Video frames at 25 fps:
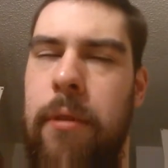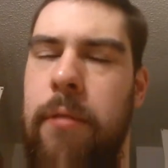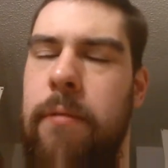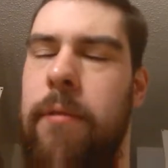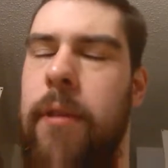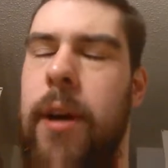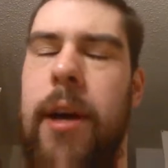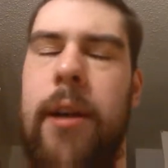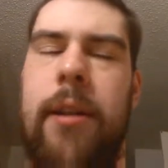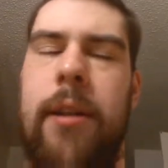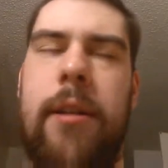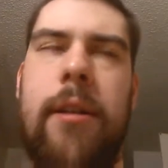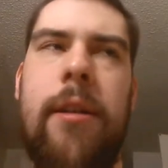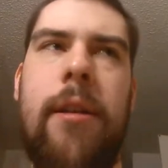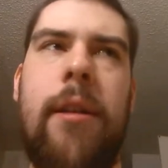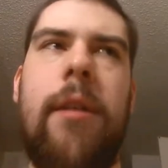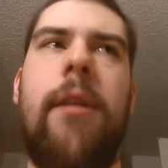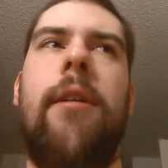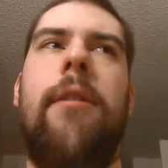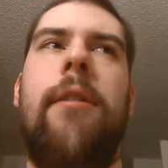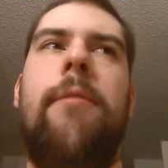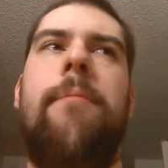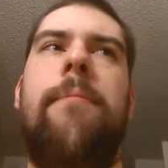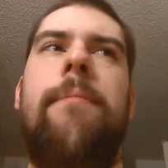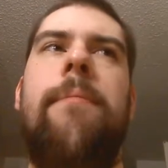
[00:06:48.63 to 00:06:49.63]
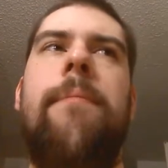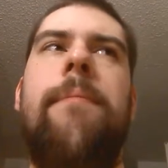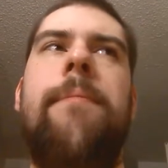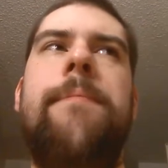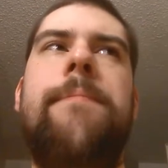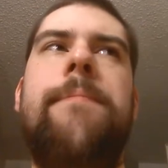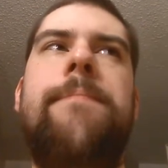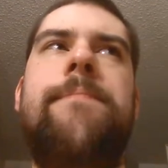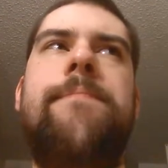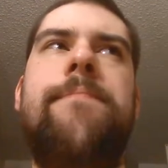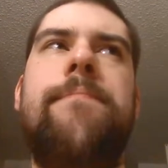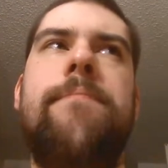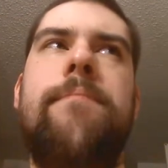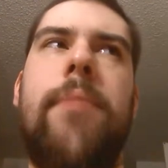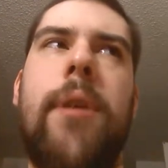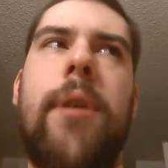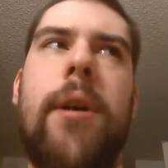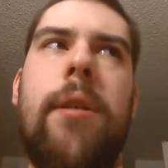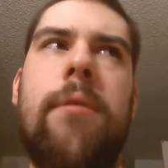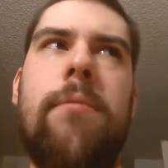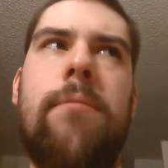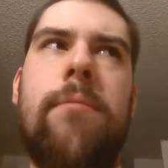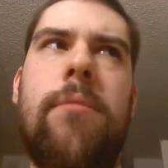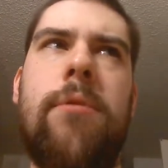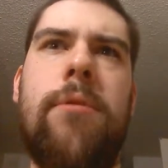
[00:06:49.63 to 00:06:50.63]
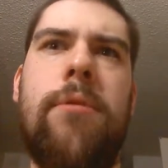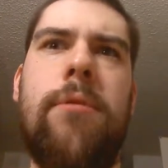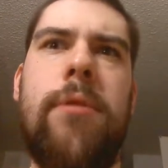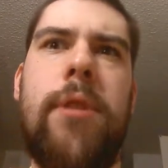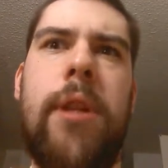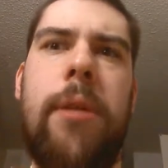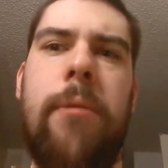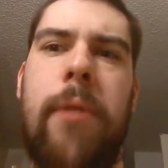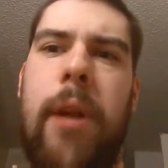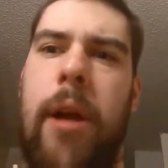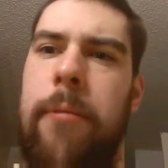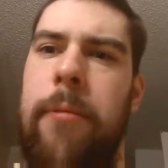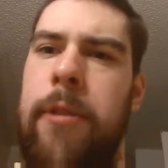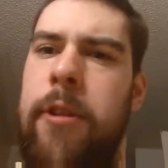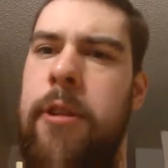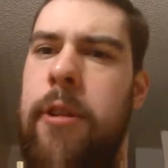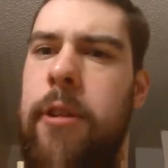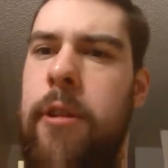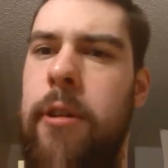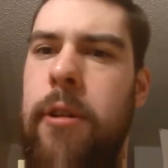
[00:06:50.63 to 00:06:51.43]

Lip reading: fast, but we'll see what happens.